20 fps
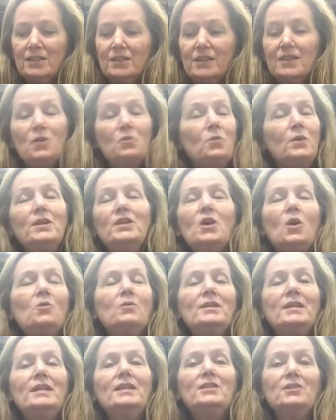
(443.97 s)
that we
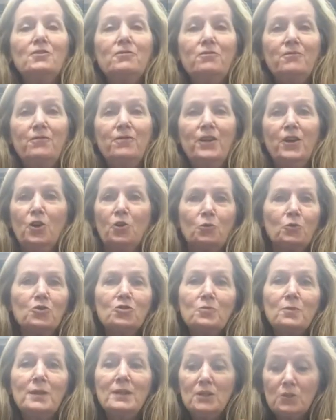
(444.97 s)
don't need to fear,
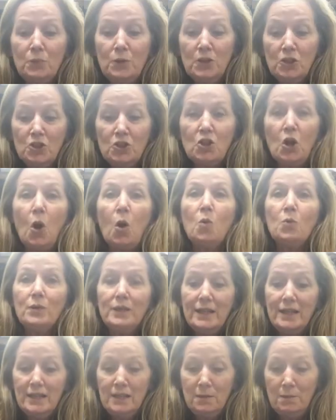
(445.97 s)
which means we don't
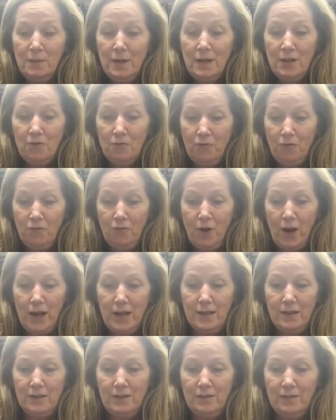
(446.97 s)
need to be
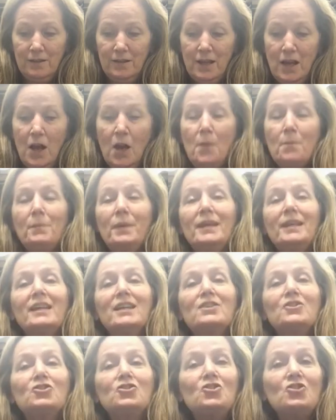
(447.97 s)
afraid,
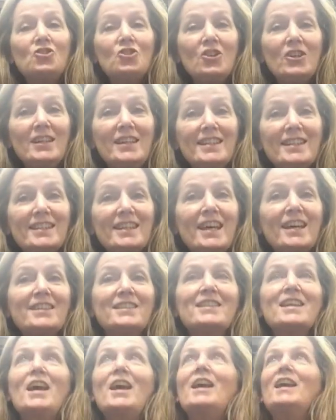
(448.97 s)
because
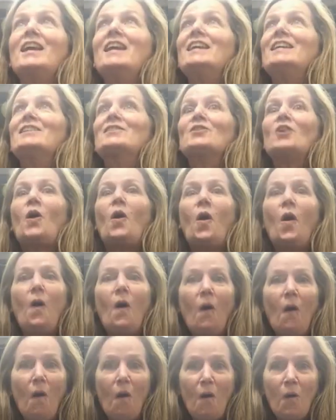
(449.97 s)
Jesus is
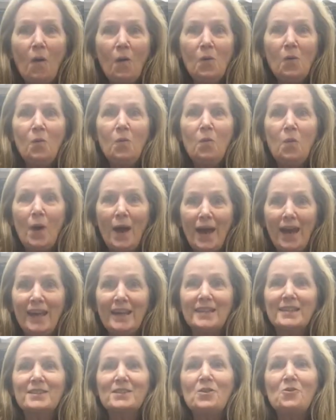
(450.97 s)

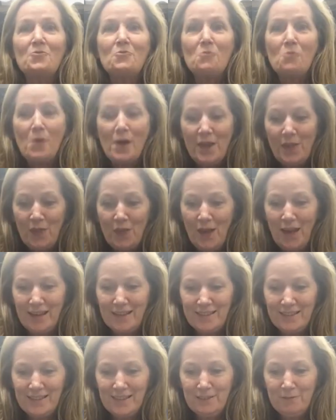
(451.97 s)
always with
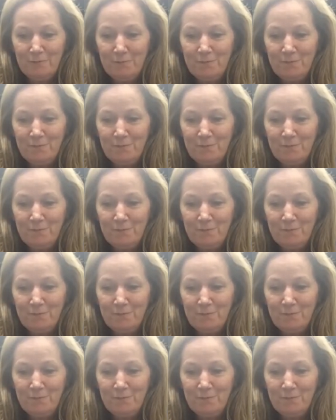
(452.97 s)
us.